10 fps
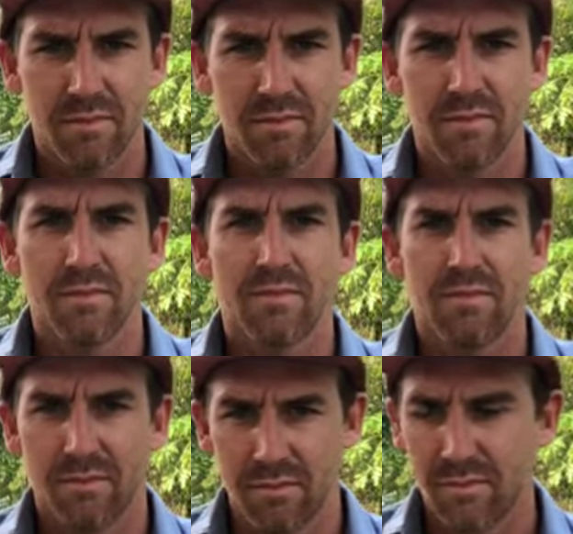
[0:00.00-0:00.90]

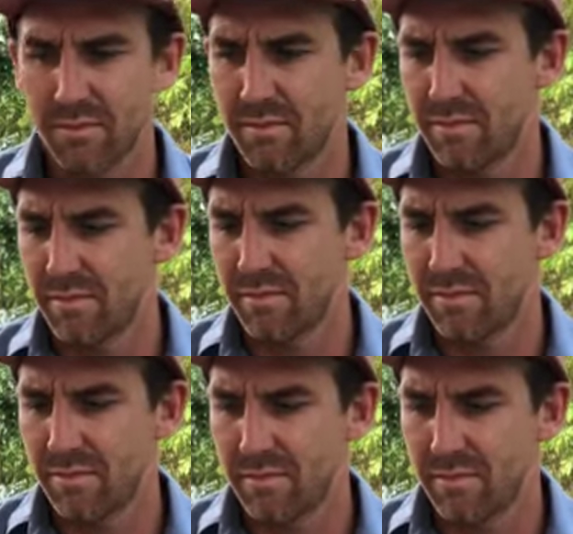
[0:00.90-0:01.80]

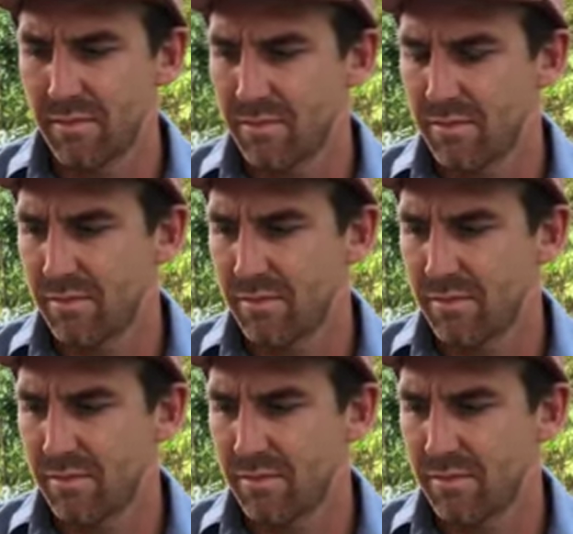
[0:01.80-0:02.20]
The person shown says nothing.